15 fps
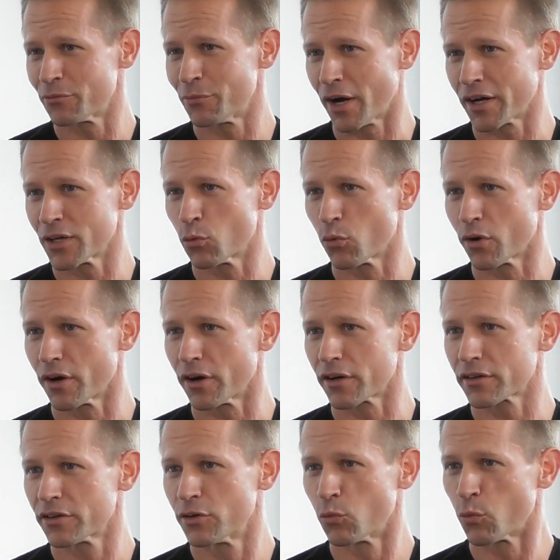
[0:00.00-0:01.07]
of body
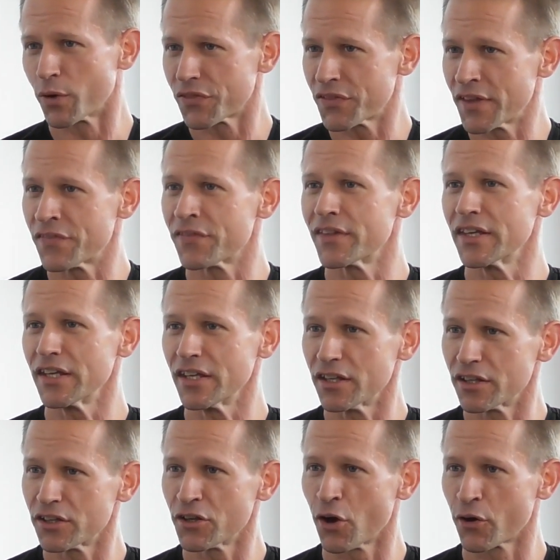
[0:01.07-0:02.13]
work within the
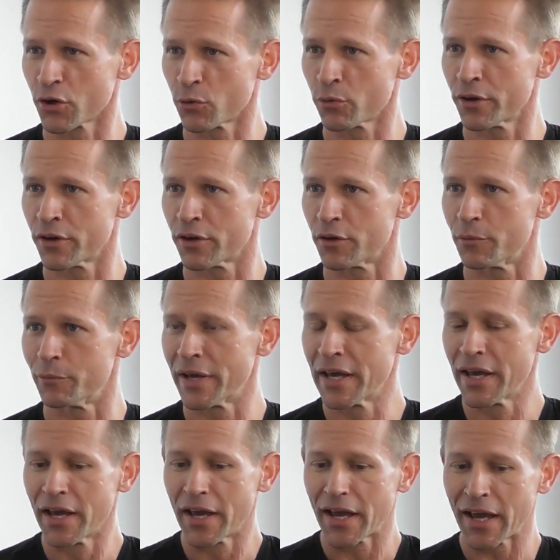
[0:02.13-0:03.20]
yoga
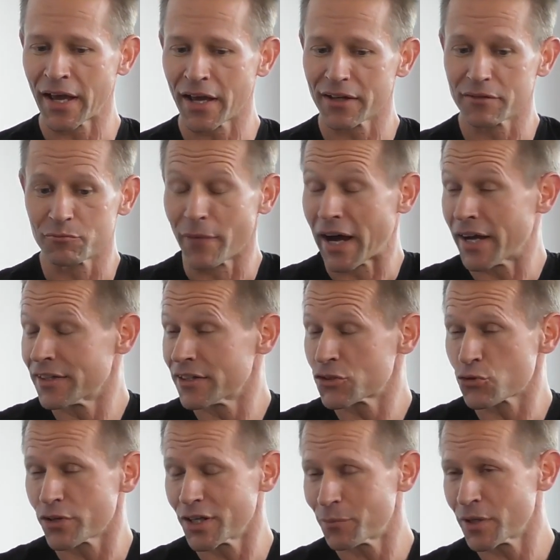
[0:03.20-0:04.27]
room. And I did
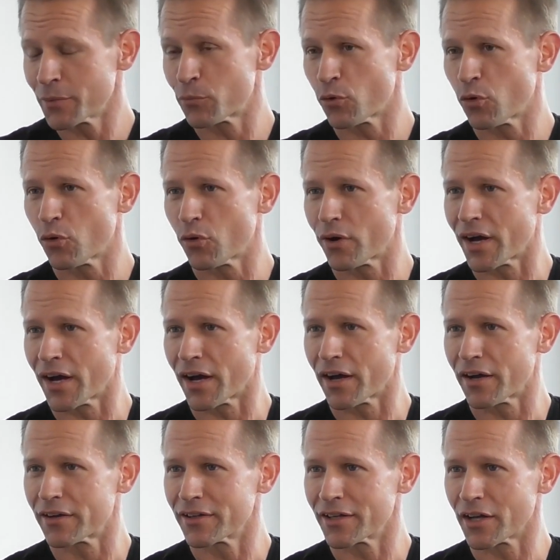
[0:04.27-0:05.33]
treat people,
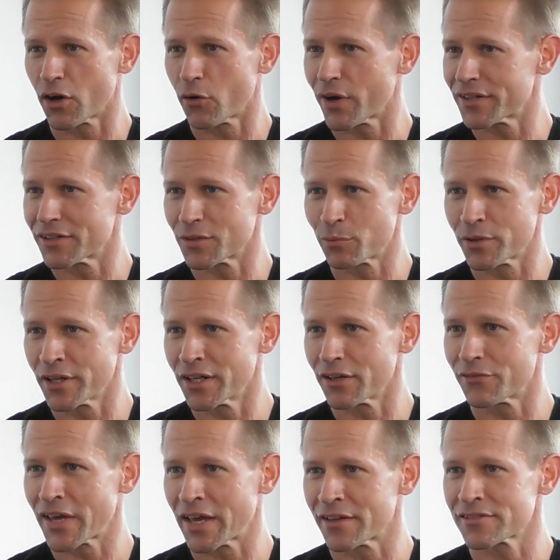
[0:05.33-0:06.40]
I did plenty of
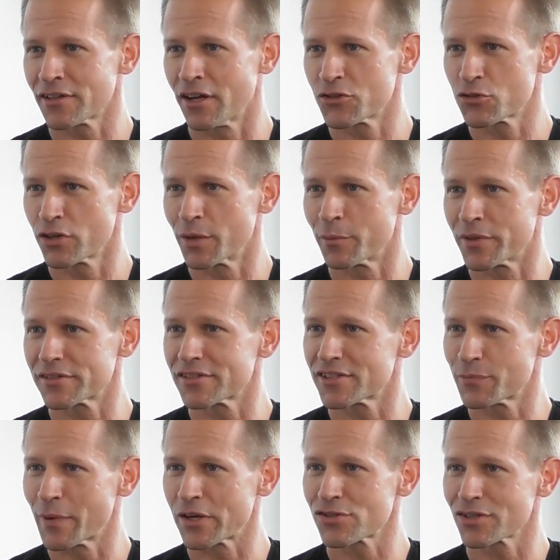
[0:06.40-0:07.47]
hands-on treatments,
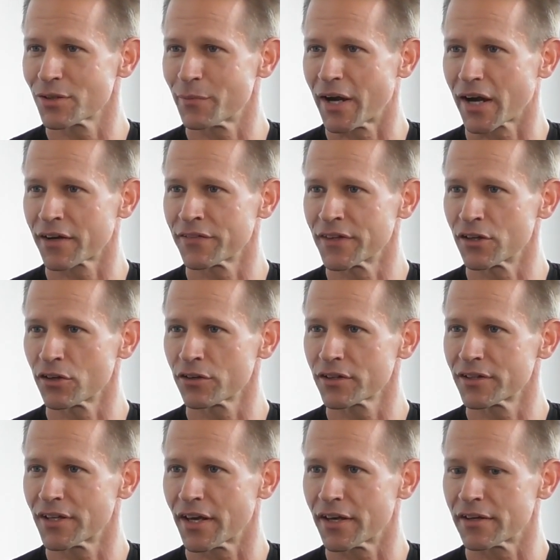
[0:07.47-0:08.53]
especially back in the early
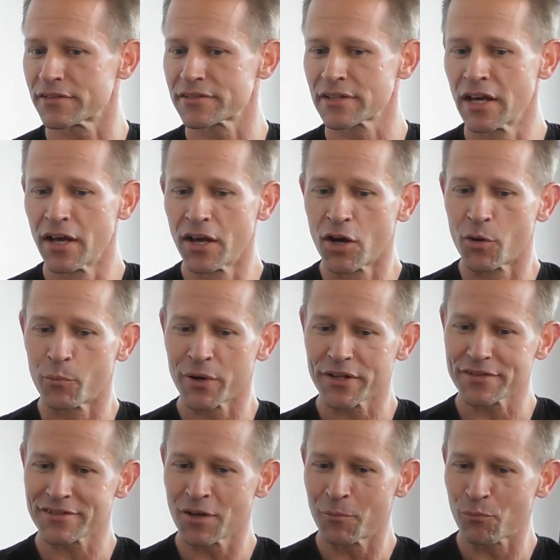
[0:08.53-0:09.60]
days. But at
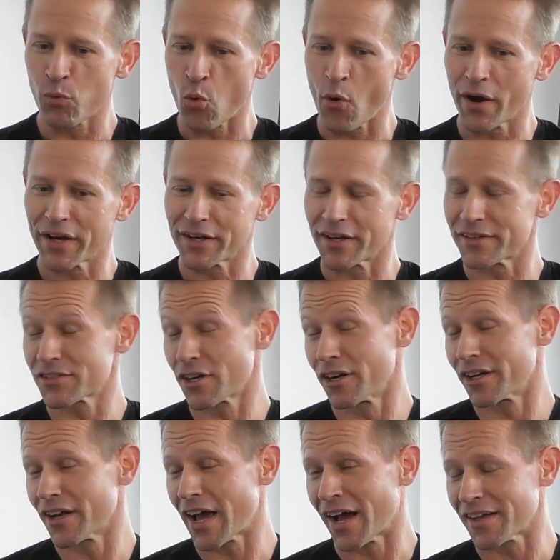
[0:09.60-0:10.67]
some point I
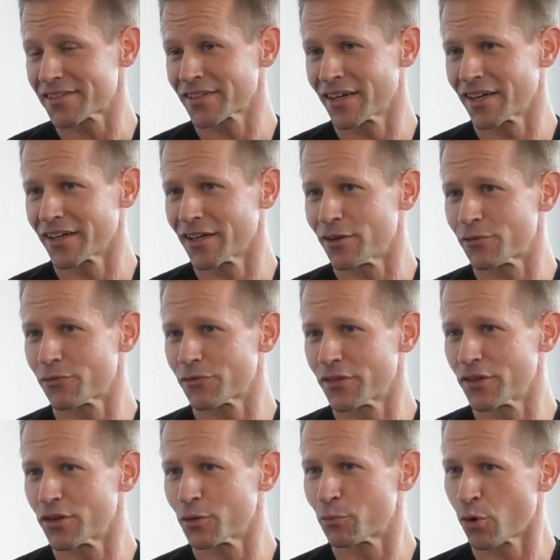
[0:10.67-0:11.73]
started asking if
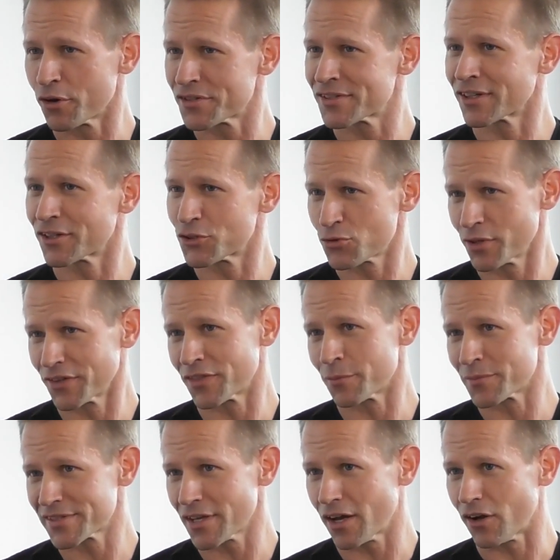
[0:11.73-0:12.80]
the person could treat
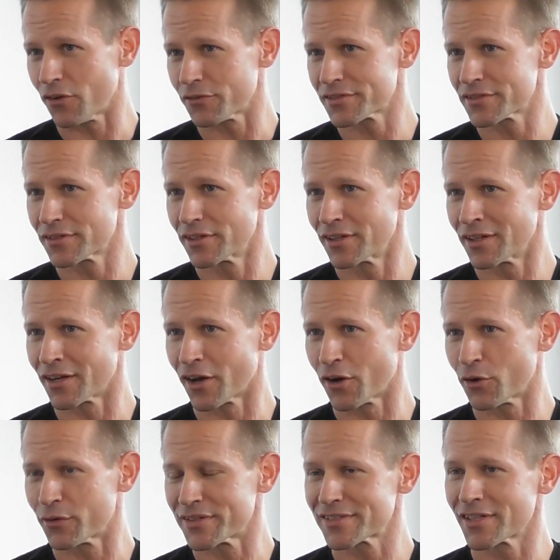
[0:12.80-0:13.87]
themselves.
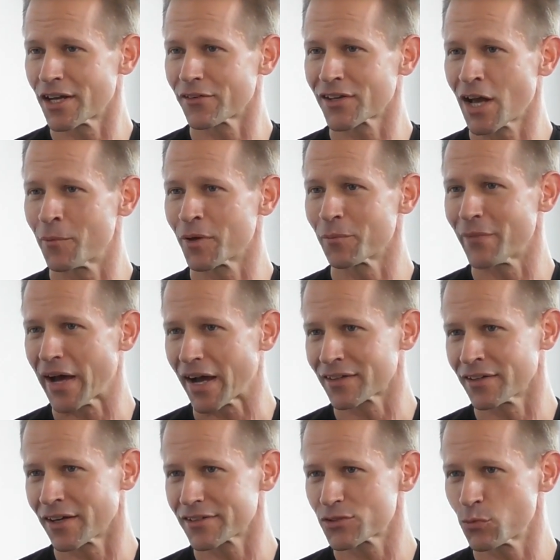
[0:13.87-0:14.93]
Instead of coming back
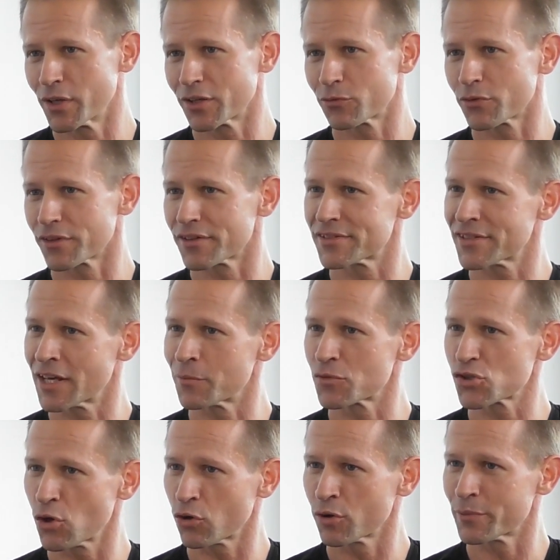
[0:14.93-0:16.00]
next week for the same
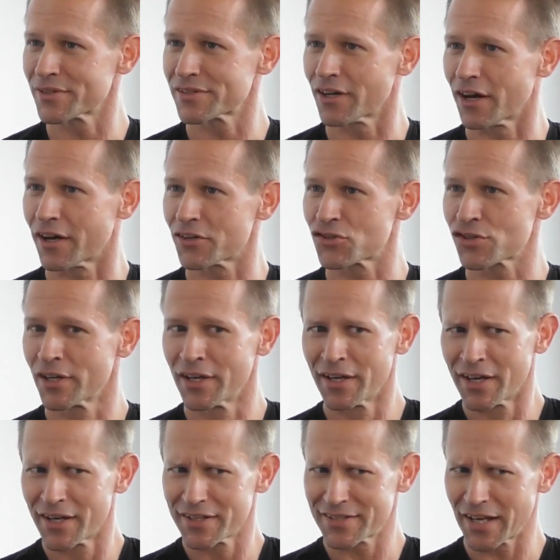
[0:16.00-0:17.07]
shoulder massage,
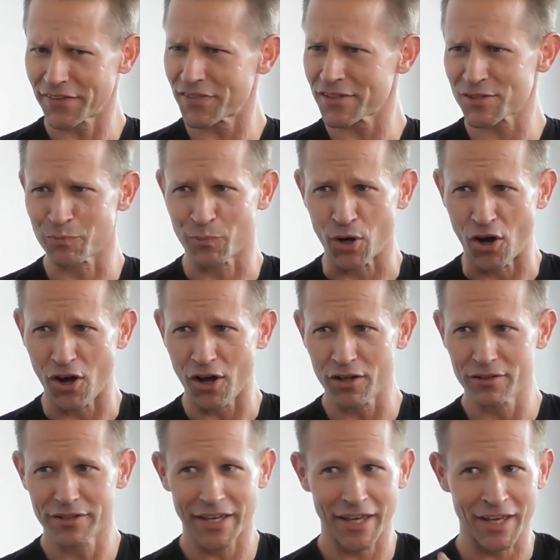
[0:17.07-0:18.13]
take this
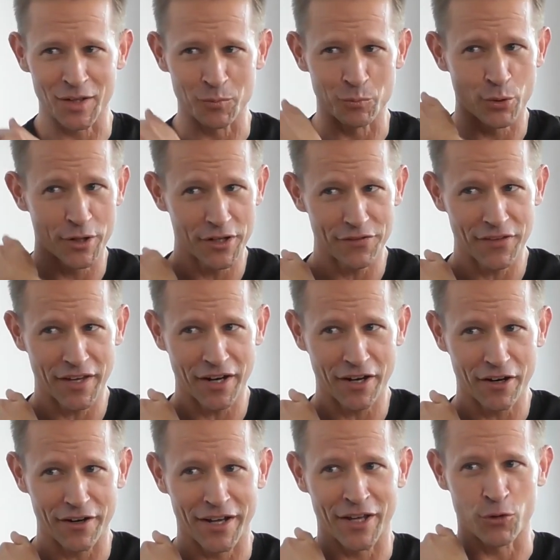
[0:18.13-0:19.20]
ball and put it
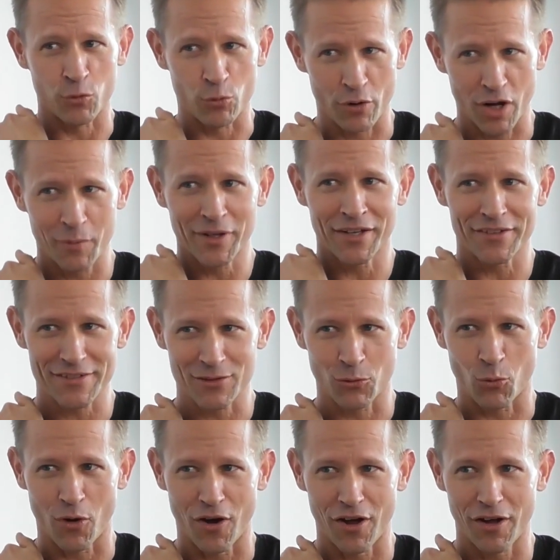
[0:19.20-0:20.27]
there and rub against the
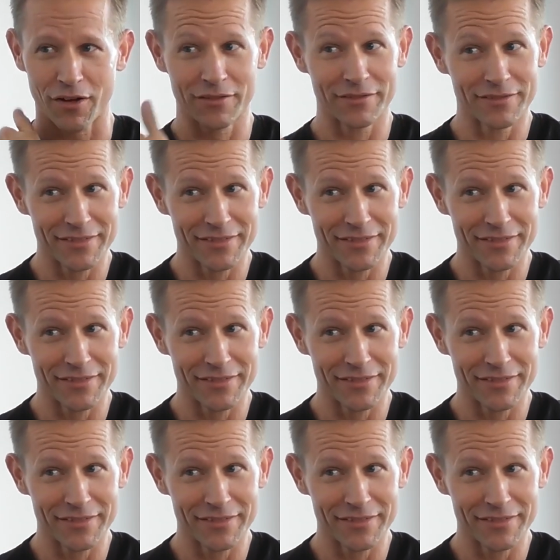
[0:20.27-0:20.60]
wall